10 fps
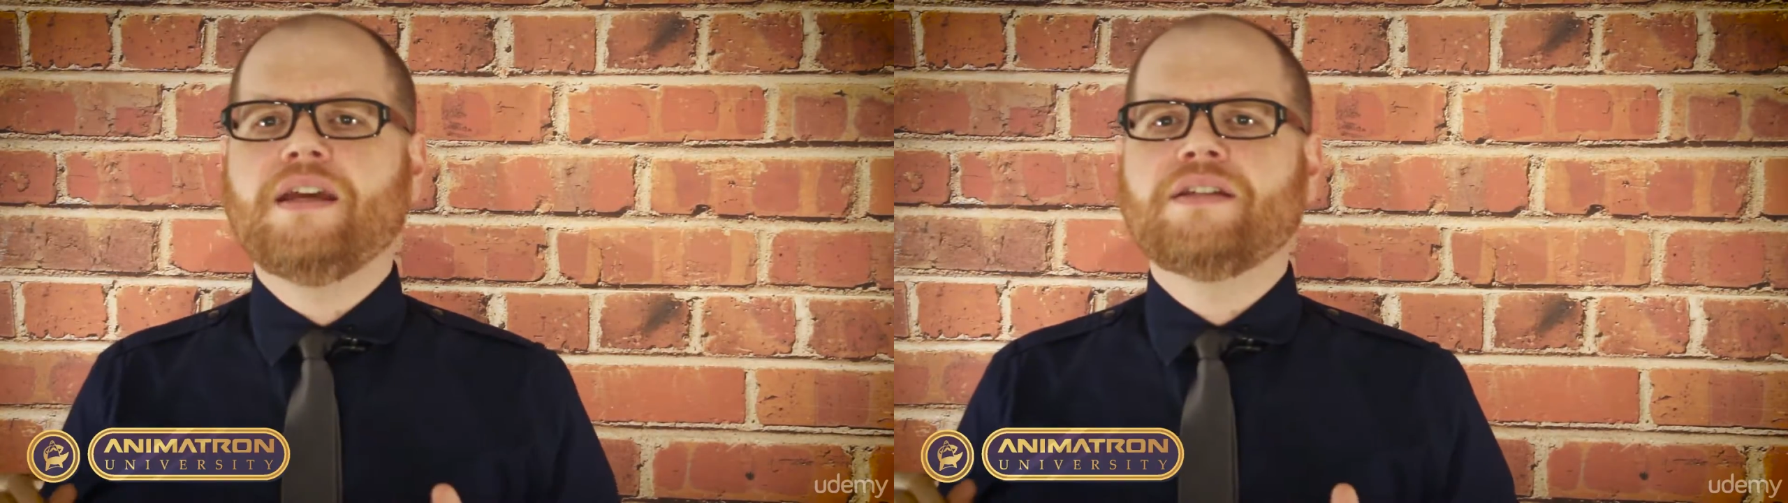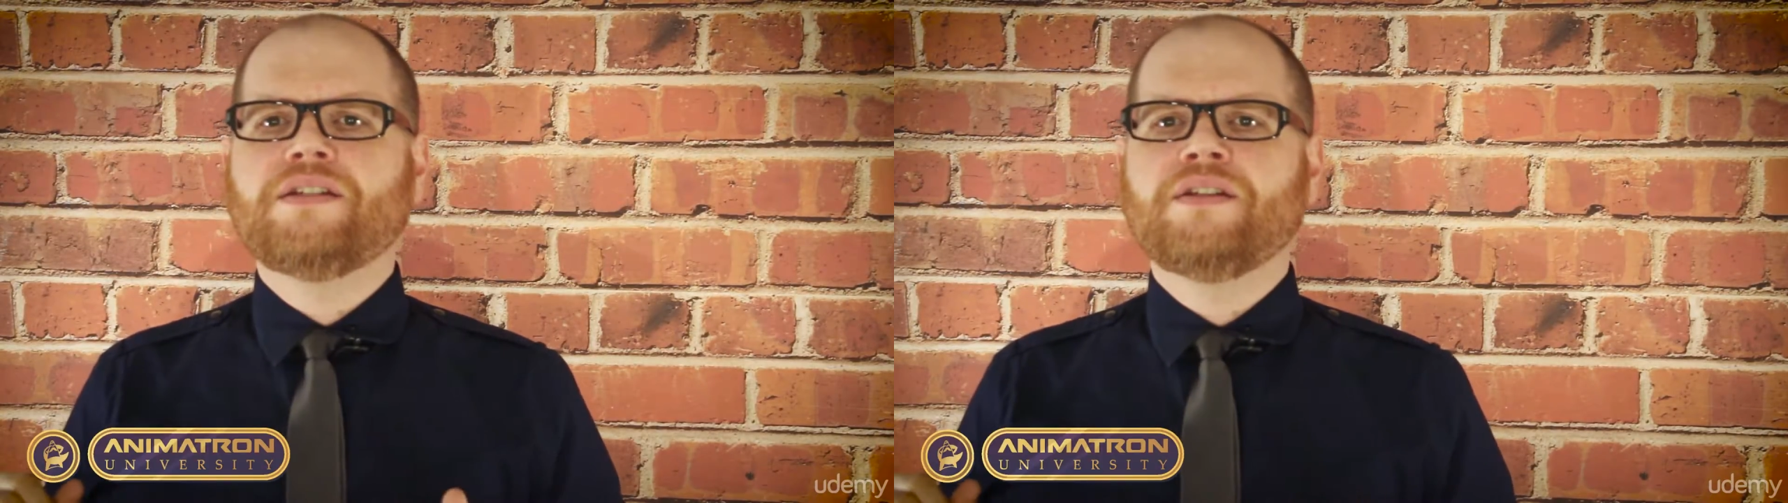
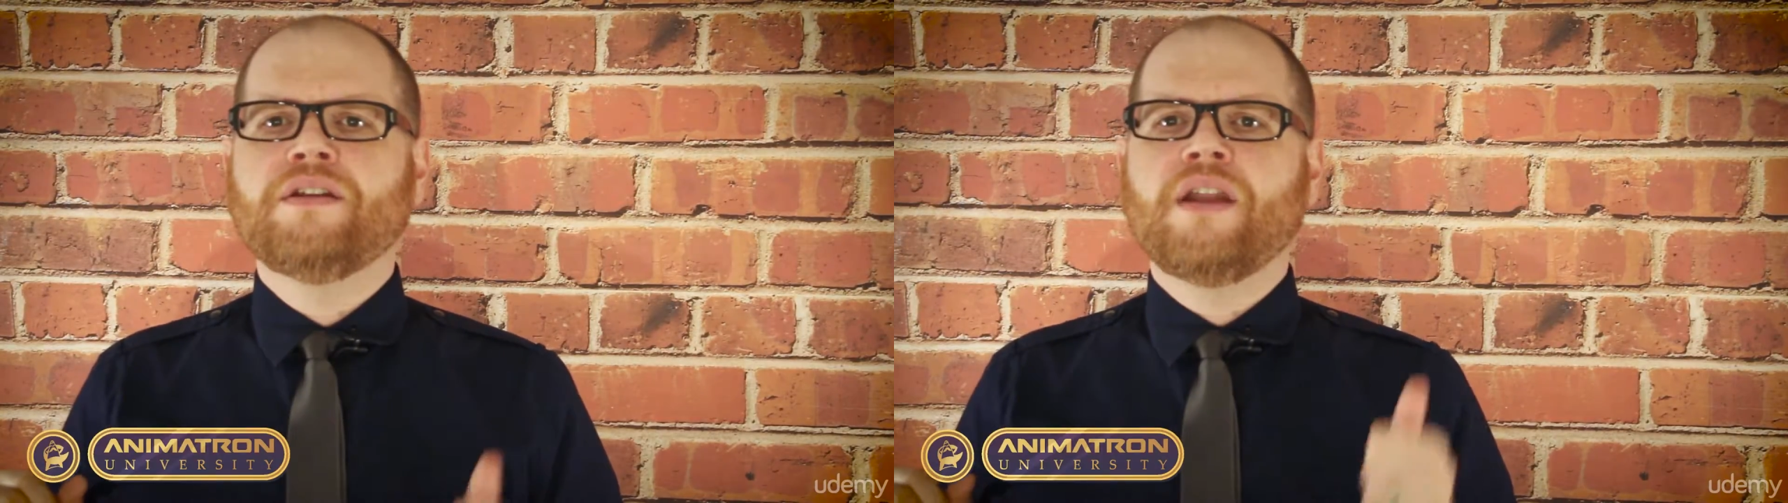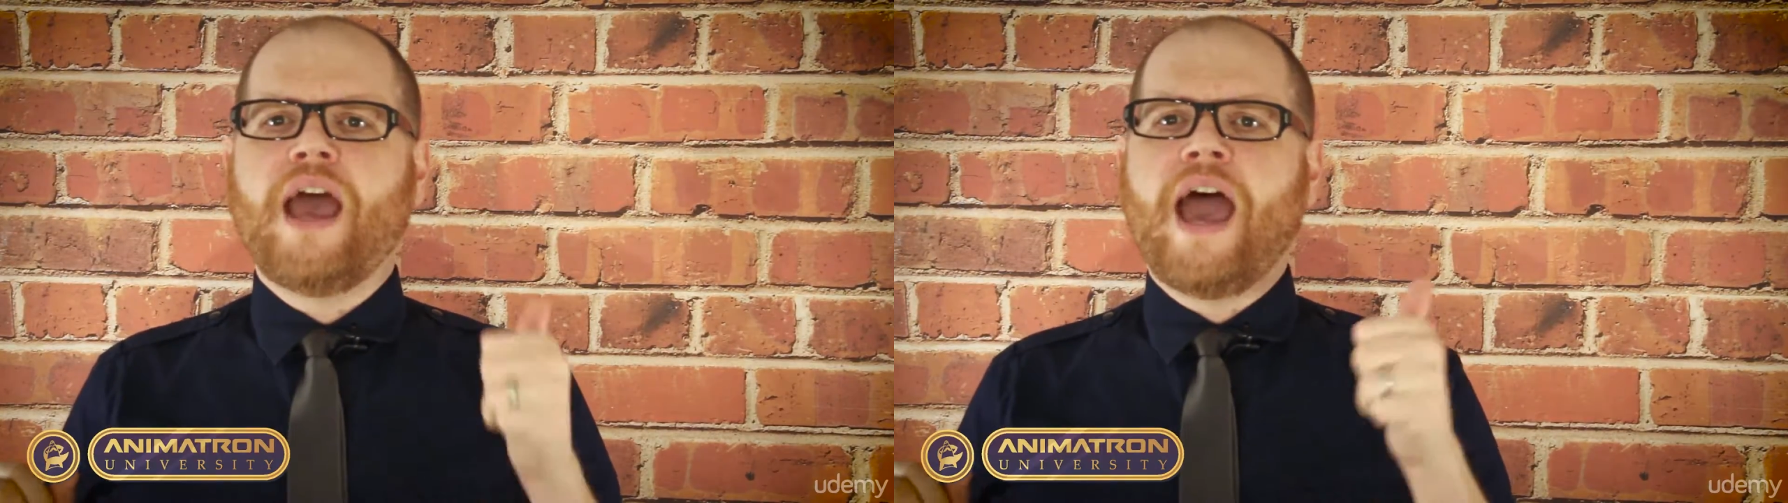It
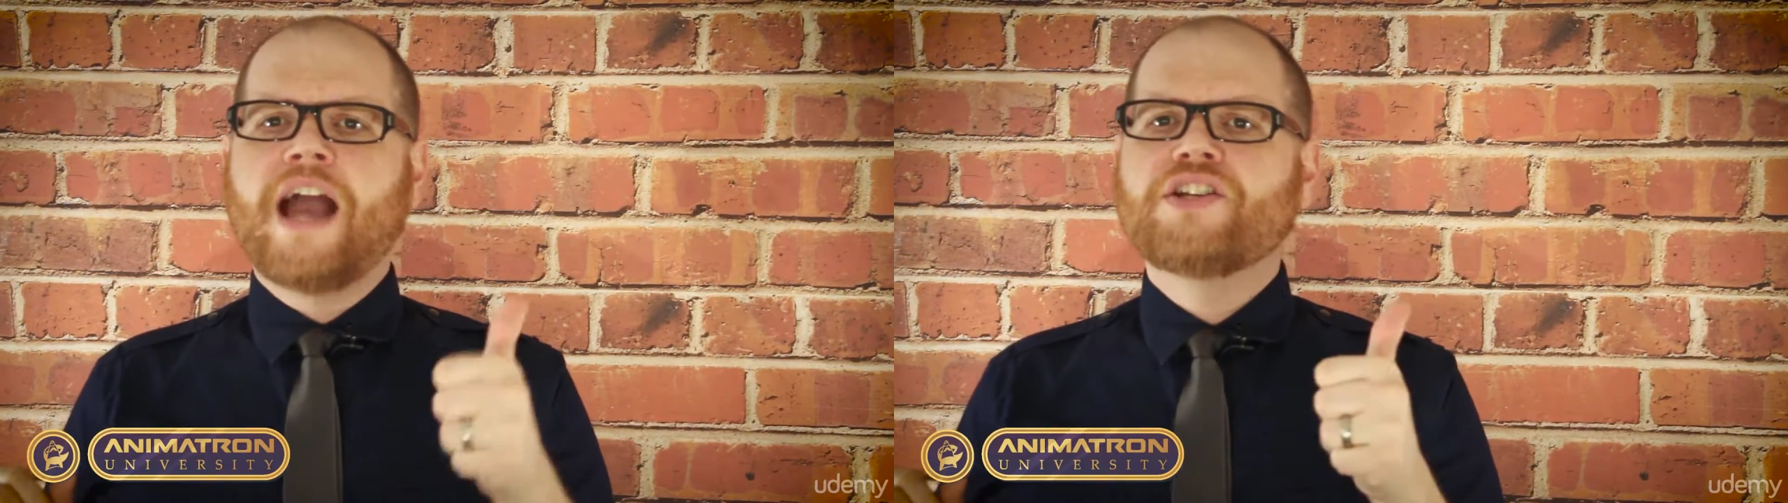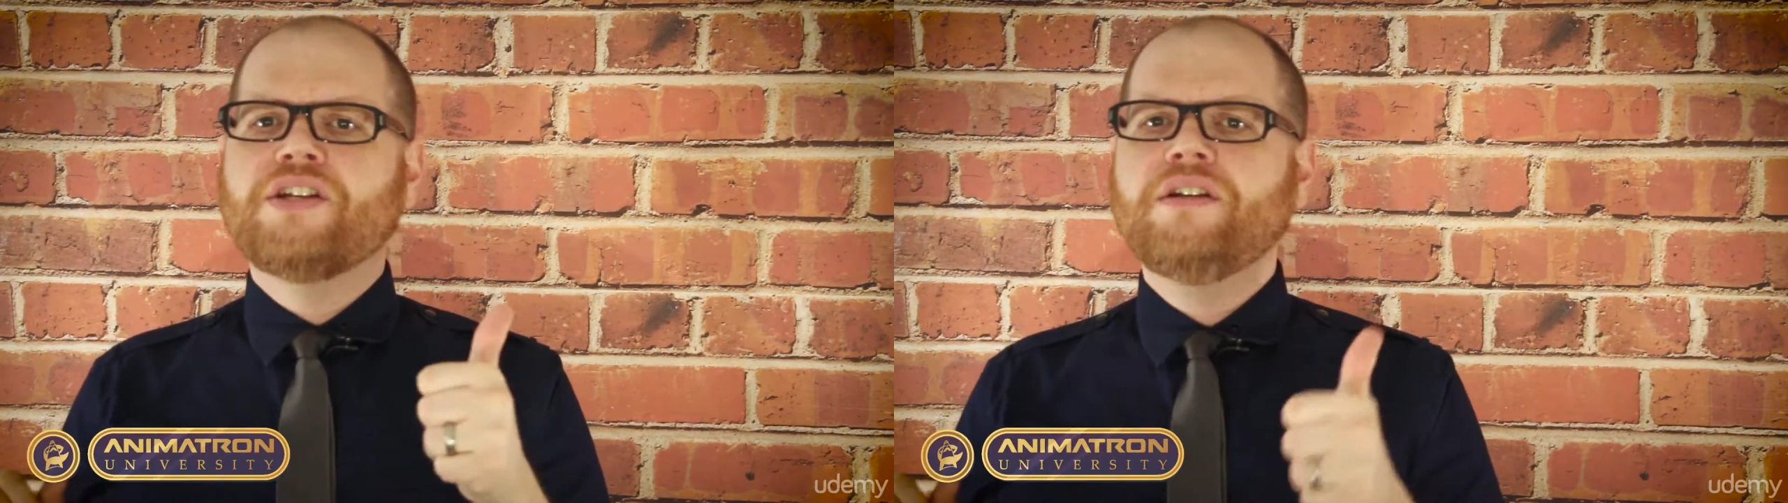is
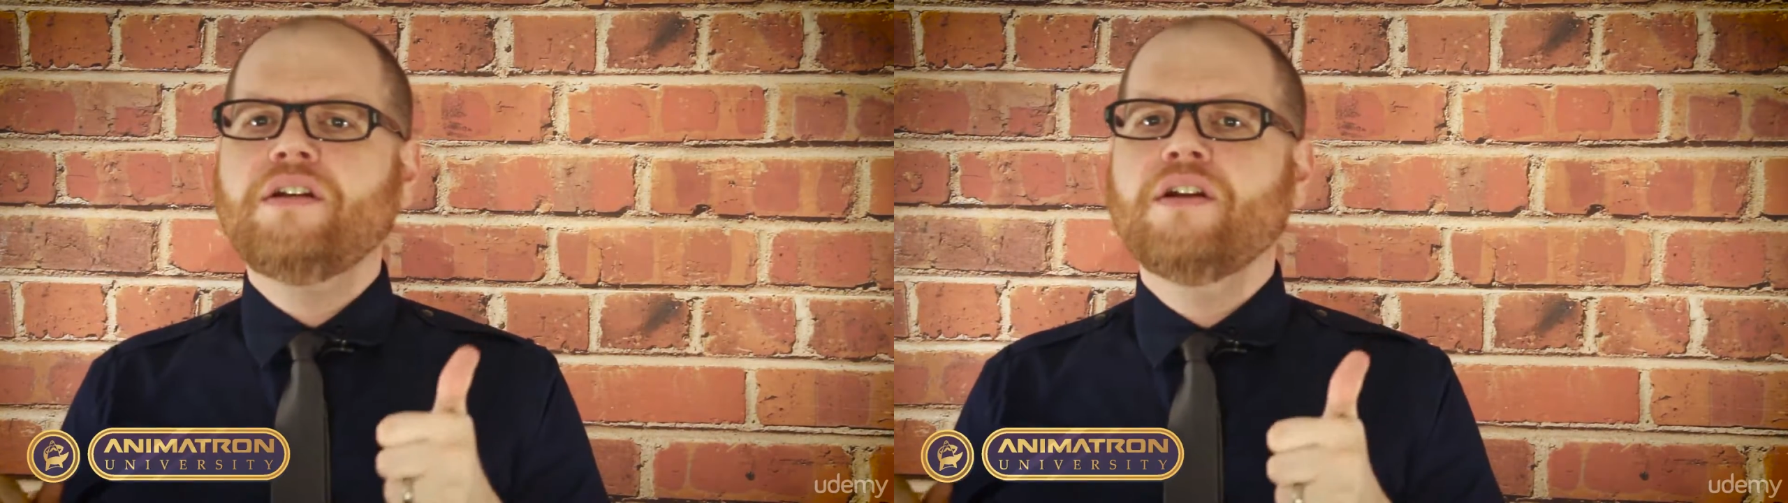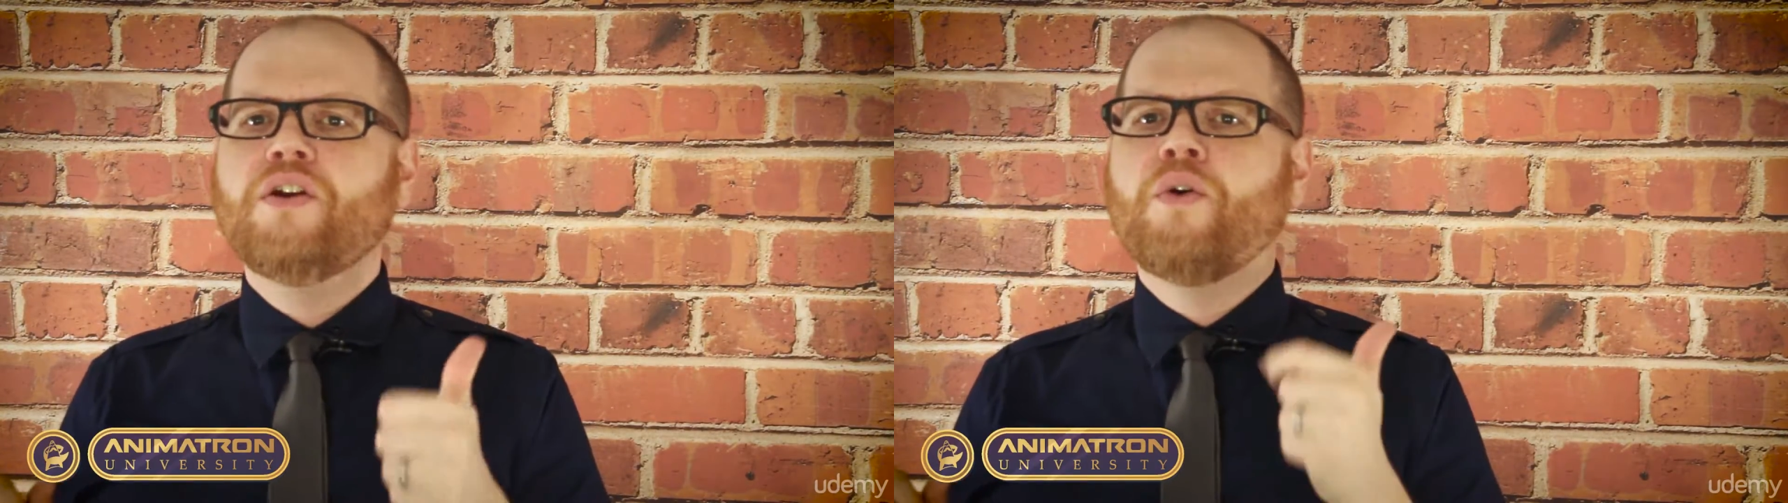
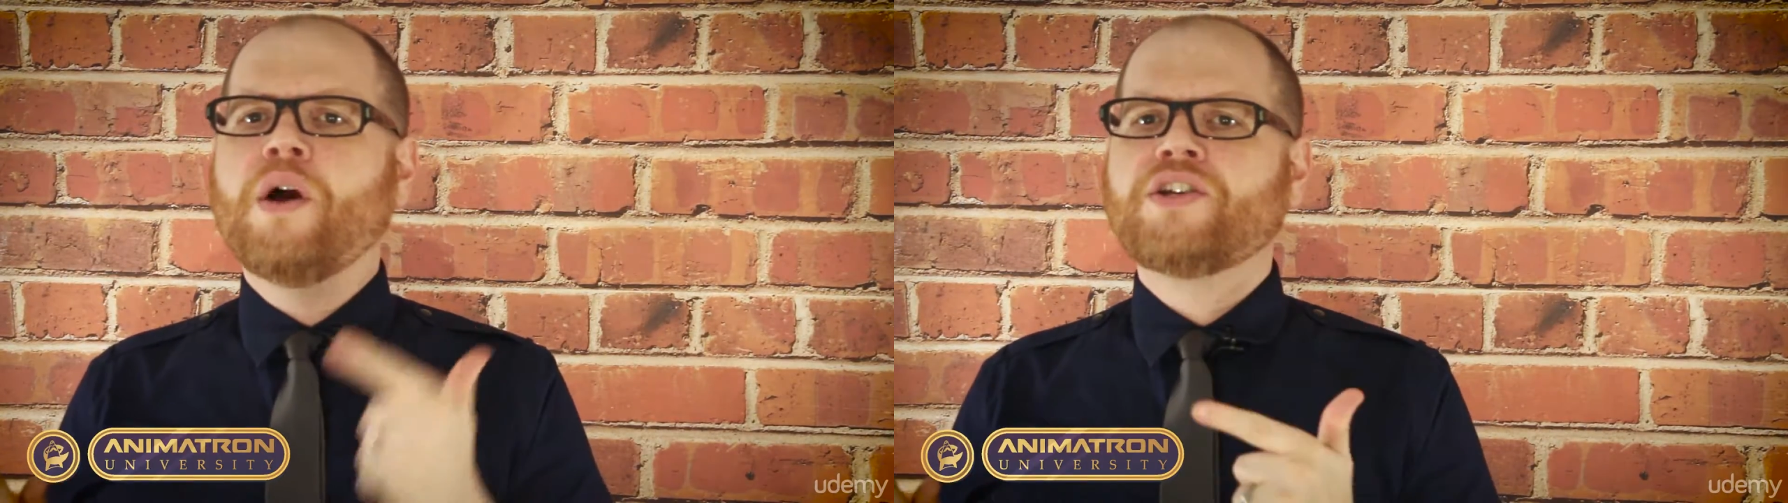action,